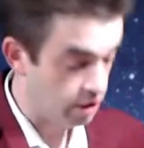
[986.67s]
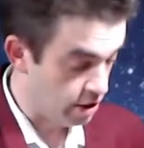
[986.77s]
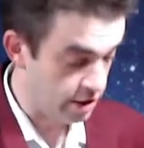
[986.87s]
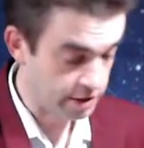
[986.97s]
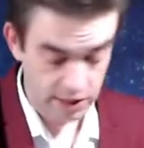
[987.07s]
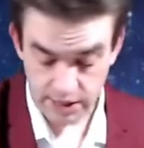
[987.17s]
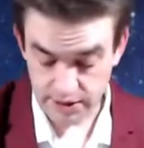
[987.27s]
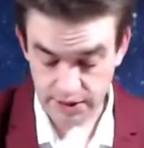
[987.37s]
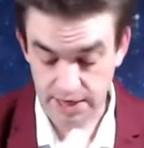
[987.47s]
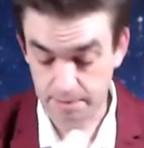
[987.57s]
hurt,
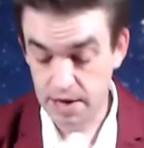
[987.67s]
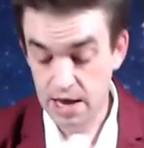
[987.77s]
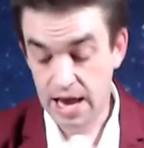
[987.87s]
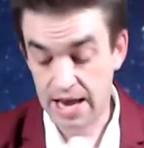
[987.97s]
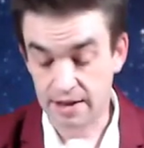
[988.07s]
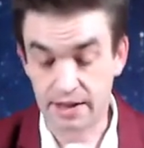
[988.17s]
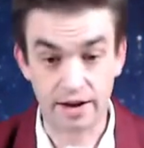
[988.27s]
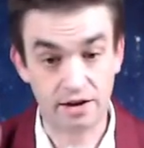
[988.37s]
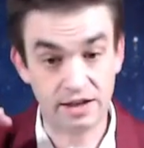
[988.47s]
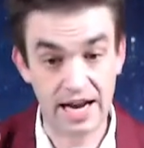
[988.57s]
cut deep, and
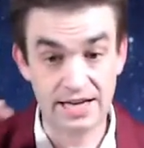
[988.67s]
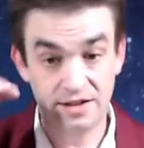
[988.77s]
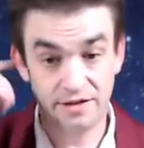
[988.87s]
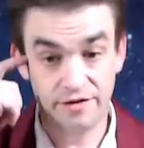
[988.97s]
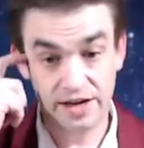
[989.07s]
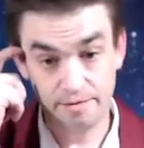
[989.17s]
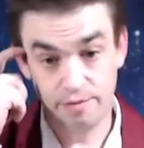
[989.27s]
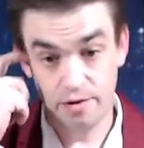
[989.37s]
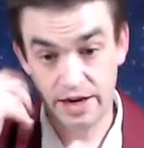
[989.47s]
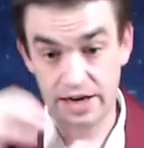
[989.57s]
like got to the freaking
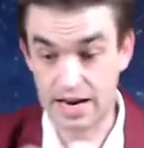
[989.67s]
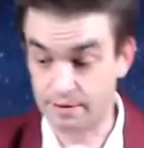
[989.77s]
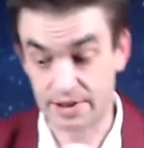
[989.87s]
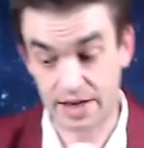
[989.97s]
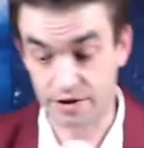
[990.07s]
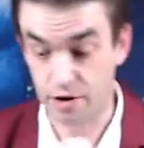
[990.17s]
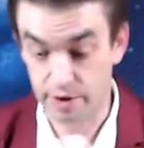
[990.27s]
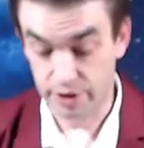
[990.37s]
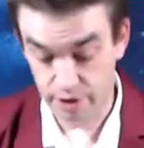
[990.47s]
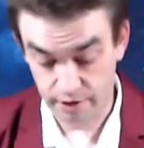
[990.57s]
point. And it was like no
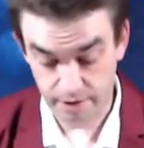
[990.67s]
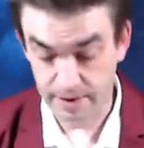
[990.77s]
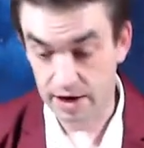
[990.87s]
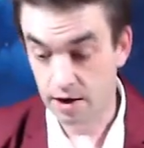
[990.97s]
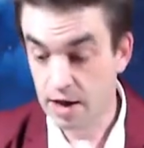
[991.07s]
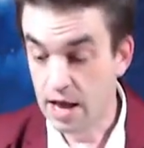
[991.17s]
return from there.